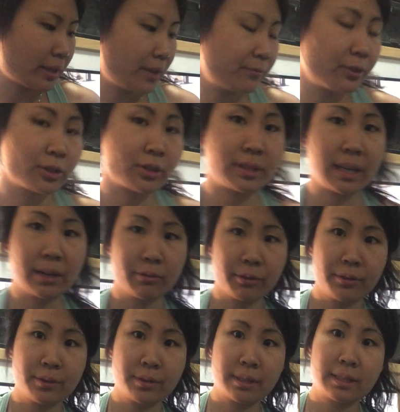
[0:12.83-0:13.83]
If your snake
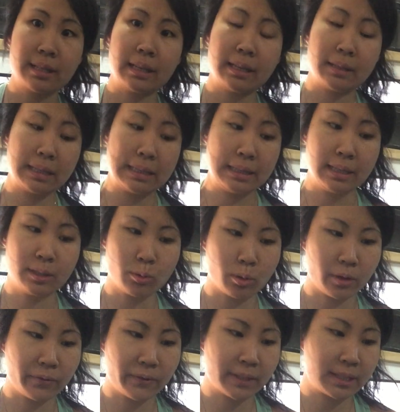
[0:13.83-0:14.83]
refuses to eat,
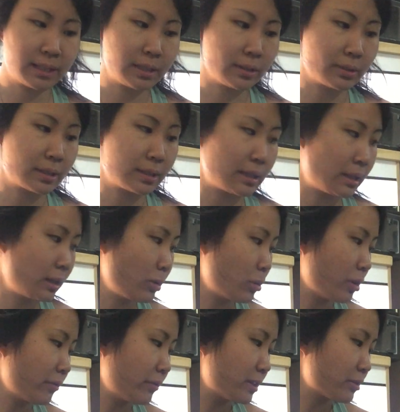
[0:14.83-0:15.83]
or if it's still sick,
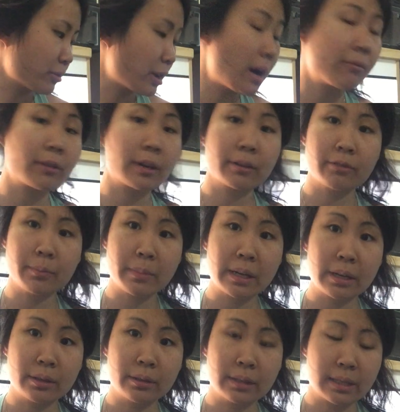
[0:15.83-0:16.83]
or if it's recovering from
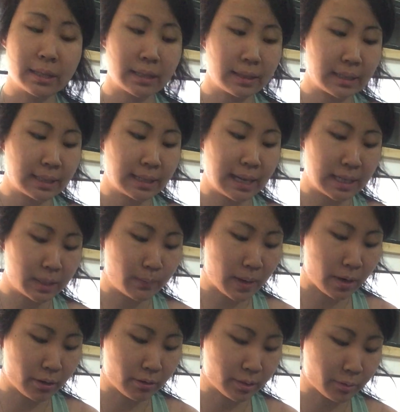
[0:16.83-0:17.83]
an illness. In this case,
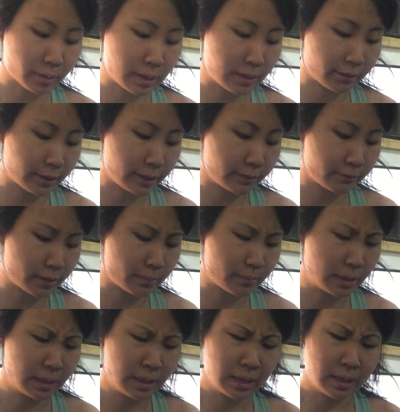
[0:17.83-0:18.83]
Bear is recovering
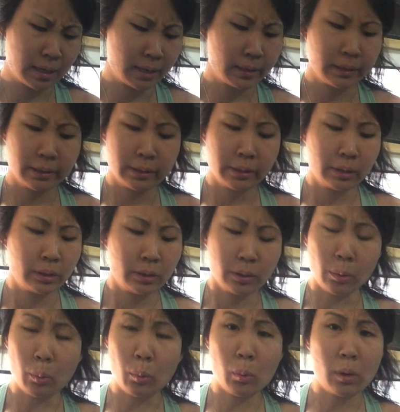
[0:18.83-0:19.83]
from
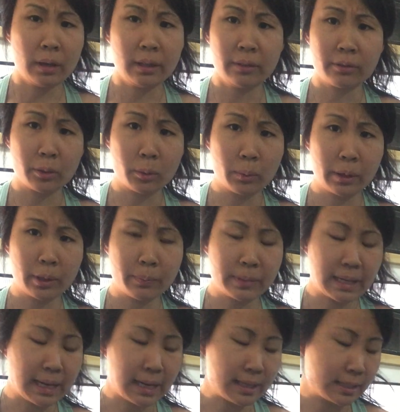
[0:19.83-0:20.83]
whatever weird
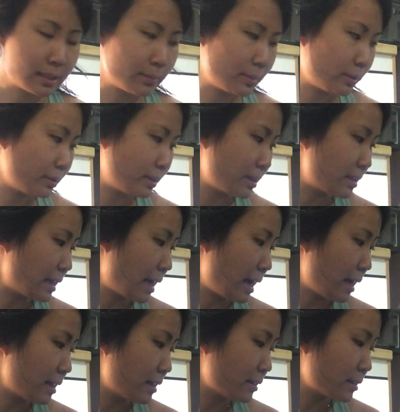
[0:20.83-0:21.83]
potassium illness he
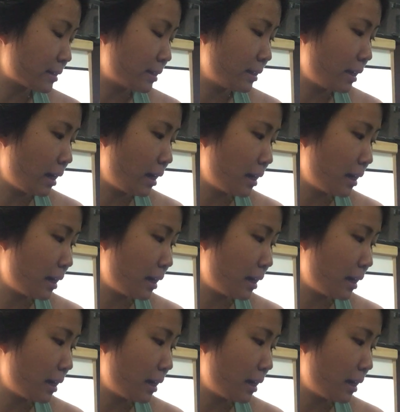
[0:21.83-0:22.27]
has.